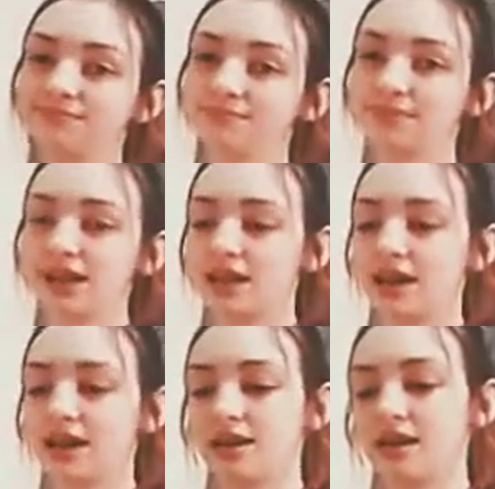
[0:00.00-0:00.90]
And I can
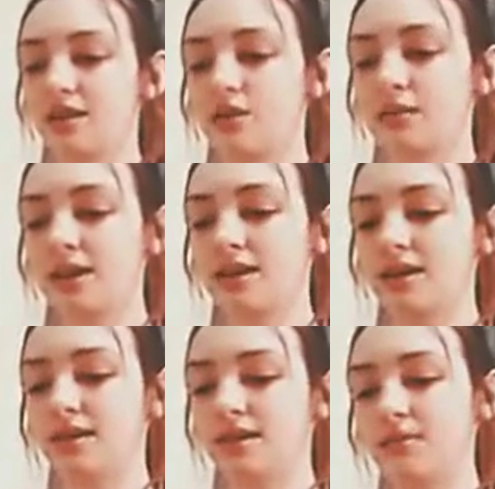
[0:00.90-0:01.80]
like open it and it could
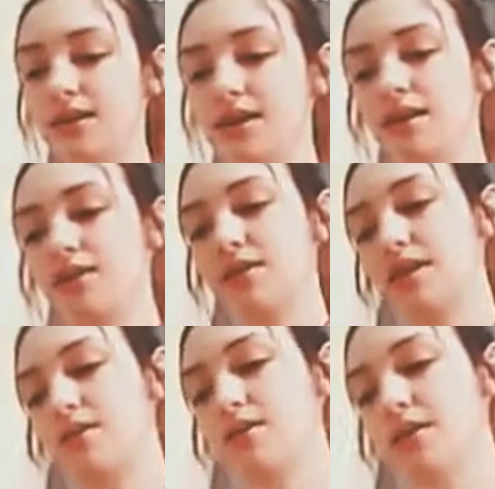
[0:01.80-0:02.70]
be like, oh yeah, I'm
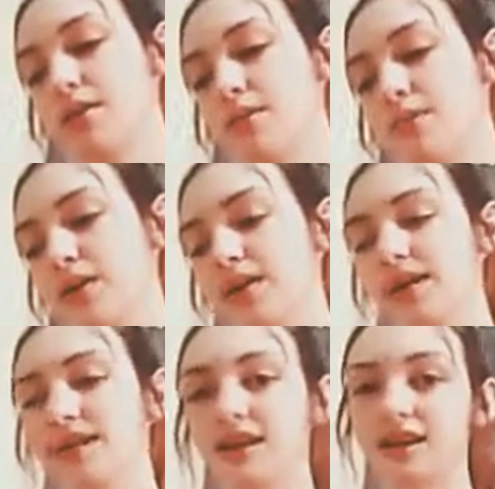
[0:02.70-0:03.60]
reading a book that's like
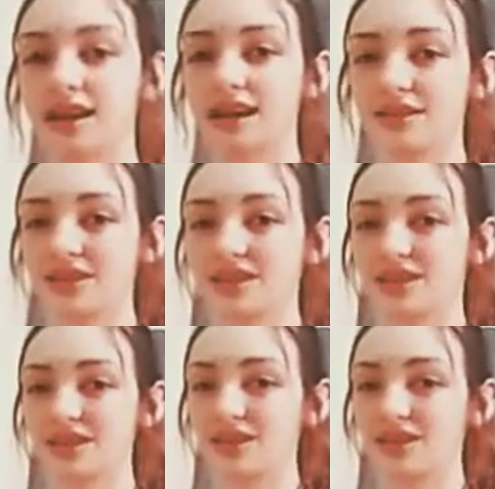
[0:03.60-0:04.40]
1,000 years old.